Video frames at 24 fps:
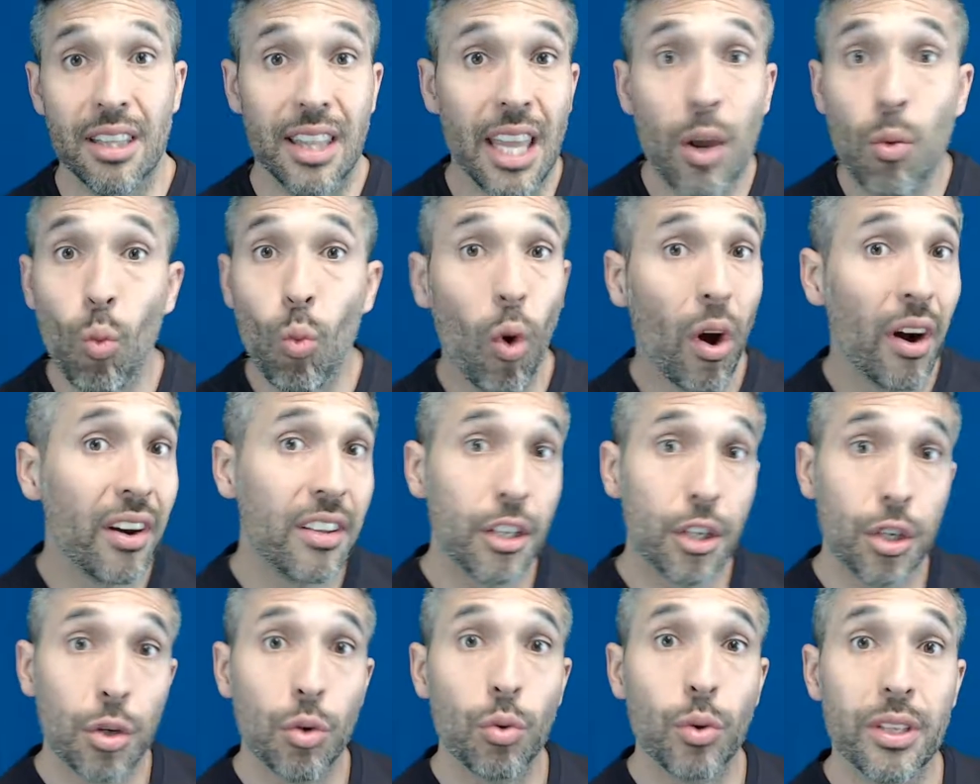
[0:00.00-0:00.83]
They wanted
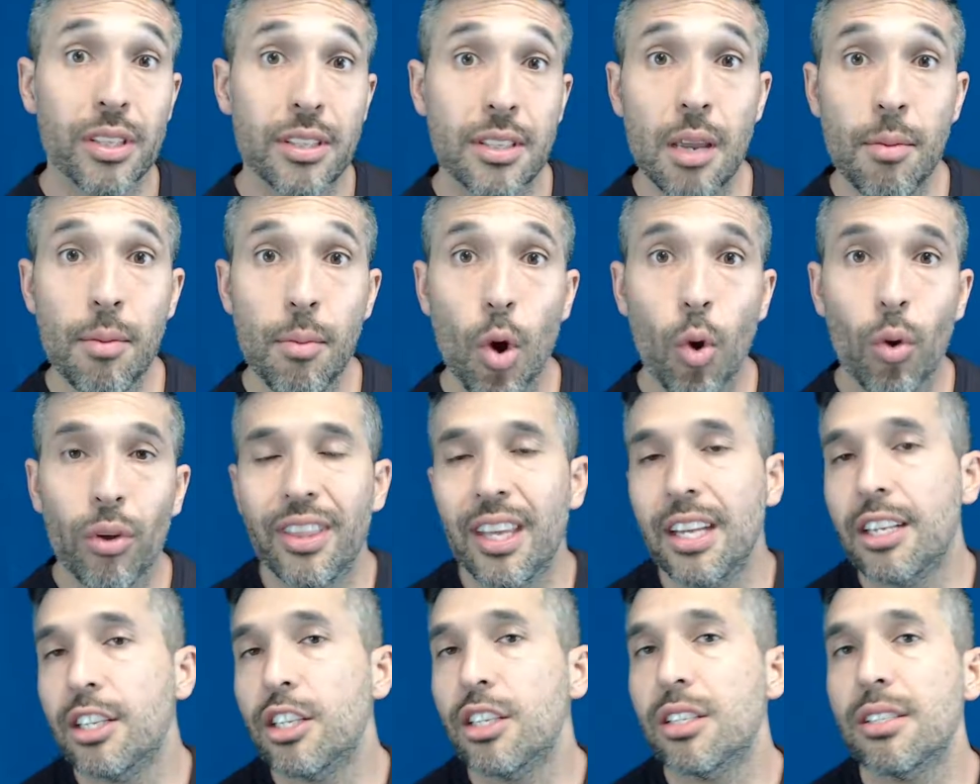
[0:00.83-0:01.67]
to do it with Ximo.
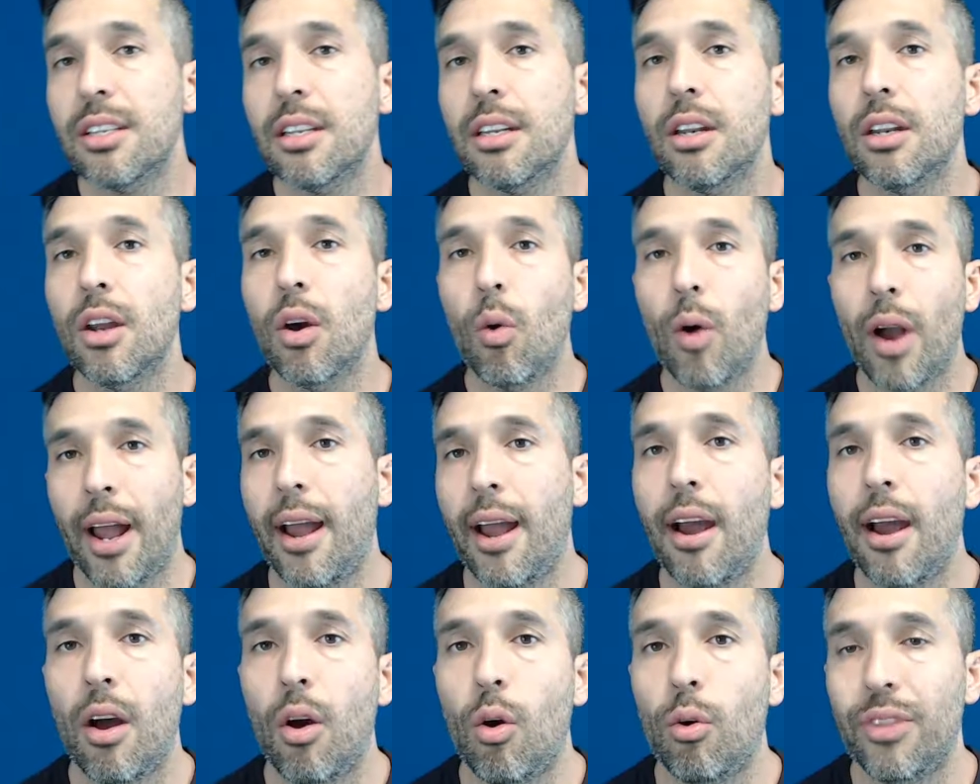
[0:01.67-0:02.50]
They just didn't know
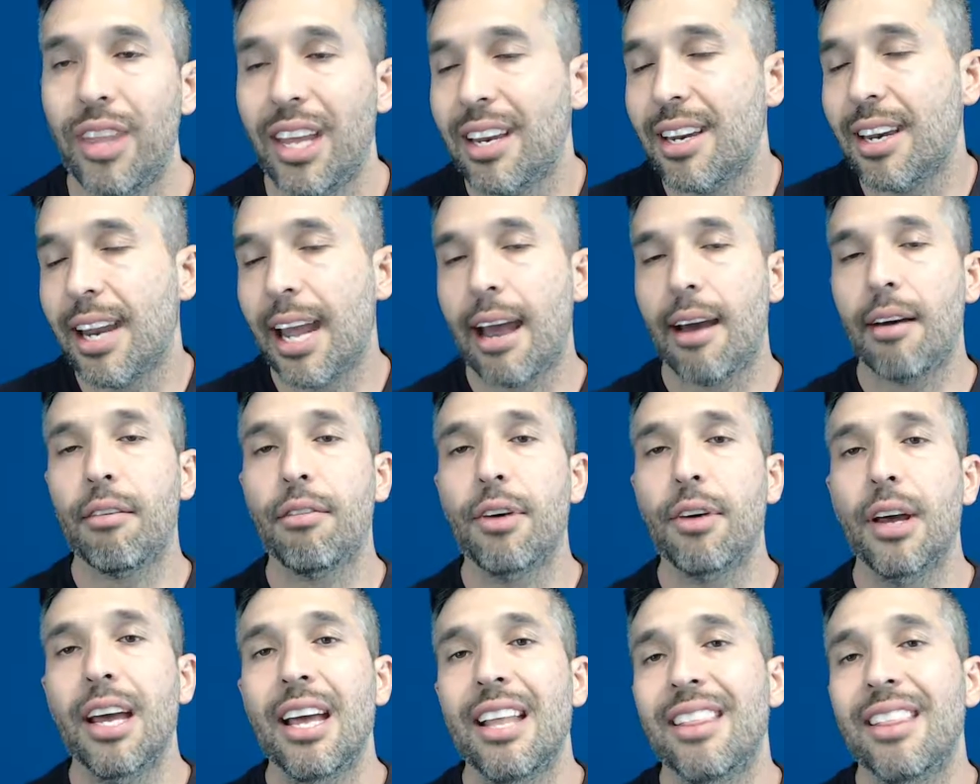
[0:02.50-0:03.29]
how.